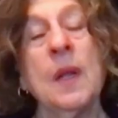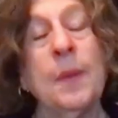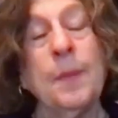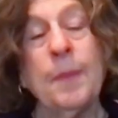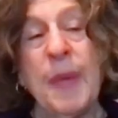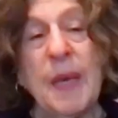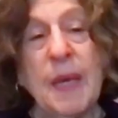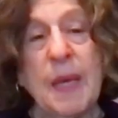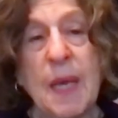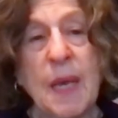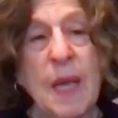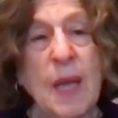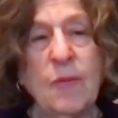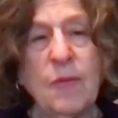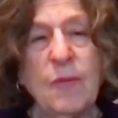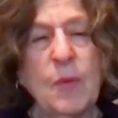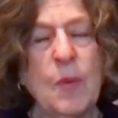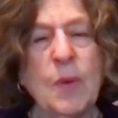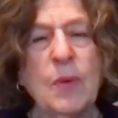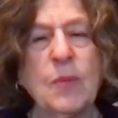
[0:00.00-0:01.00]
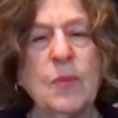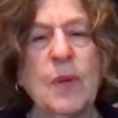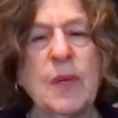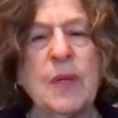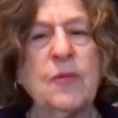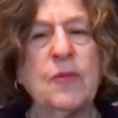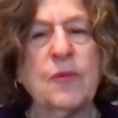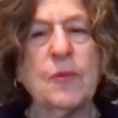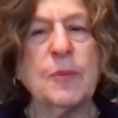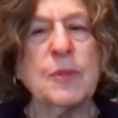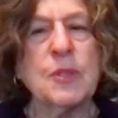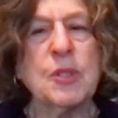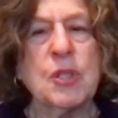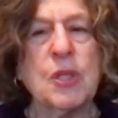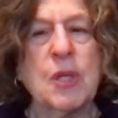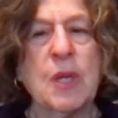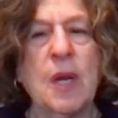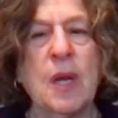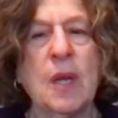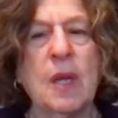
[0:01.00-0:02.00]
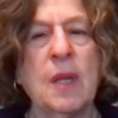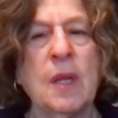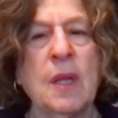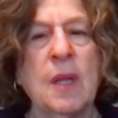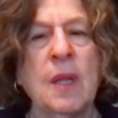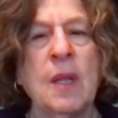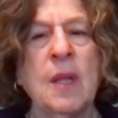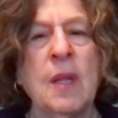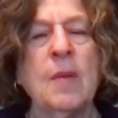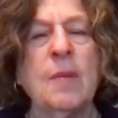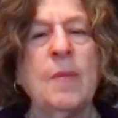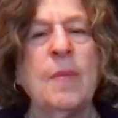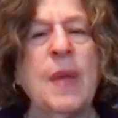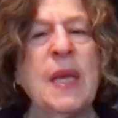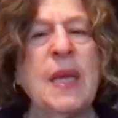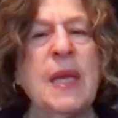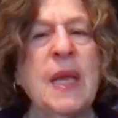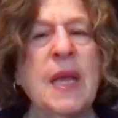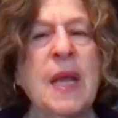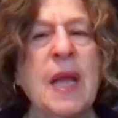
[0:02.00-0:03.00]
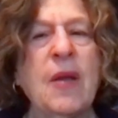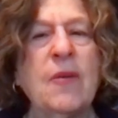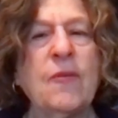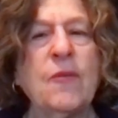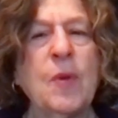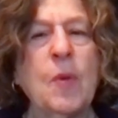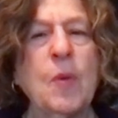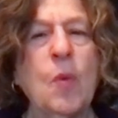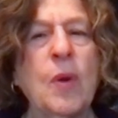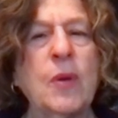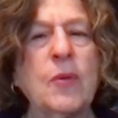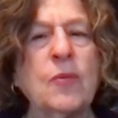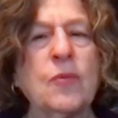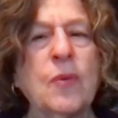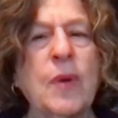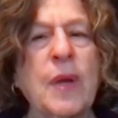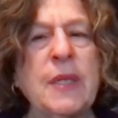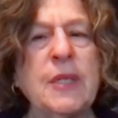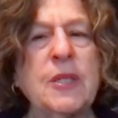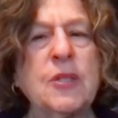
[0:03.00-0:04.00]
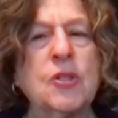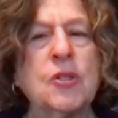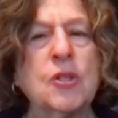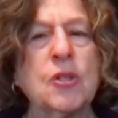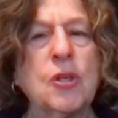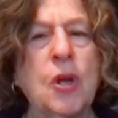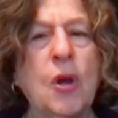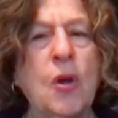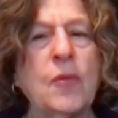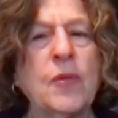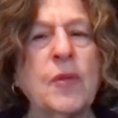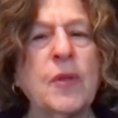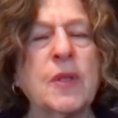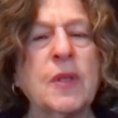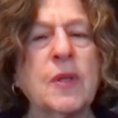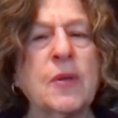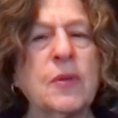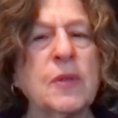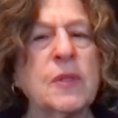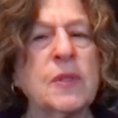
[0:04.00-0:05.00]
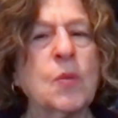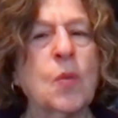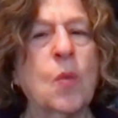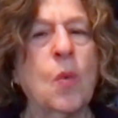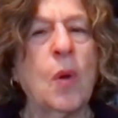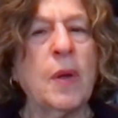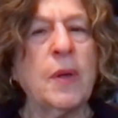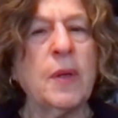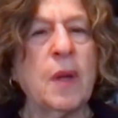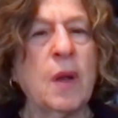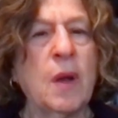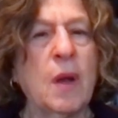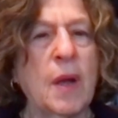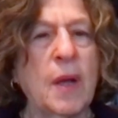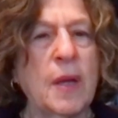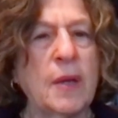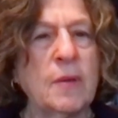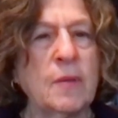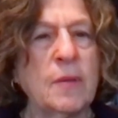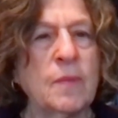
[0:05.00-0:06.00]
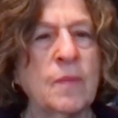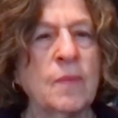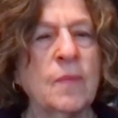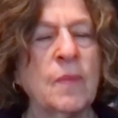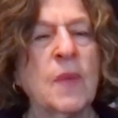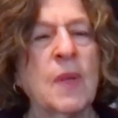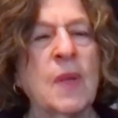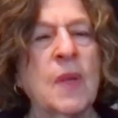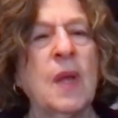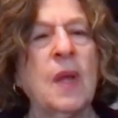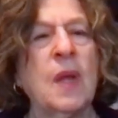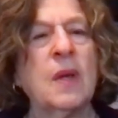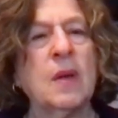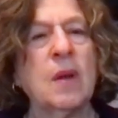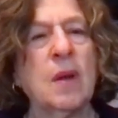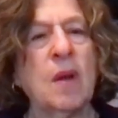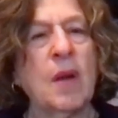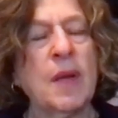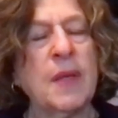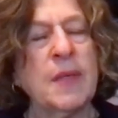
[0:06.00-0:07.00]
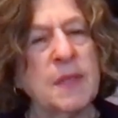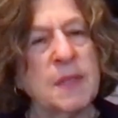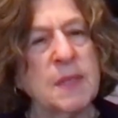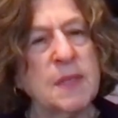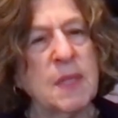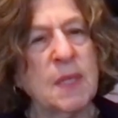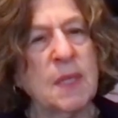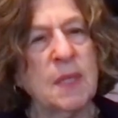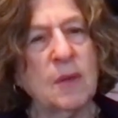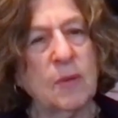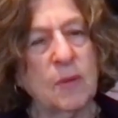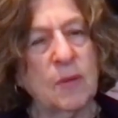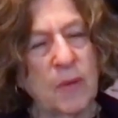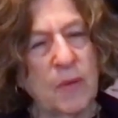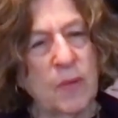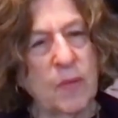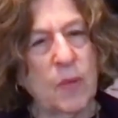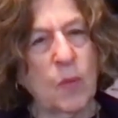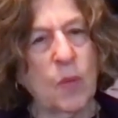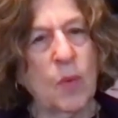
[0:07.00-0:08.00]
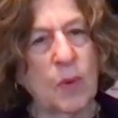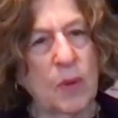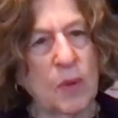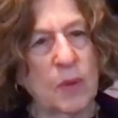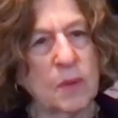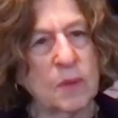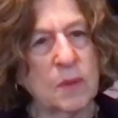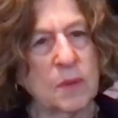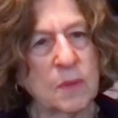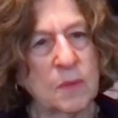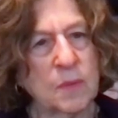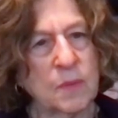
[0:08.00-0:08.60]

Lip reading: making everyone ready for Mashiach, making everyone ready to know that there is one God, and God is here in the world,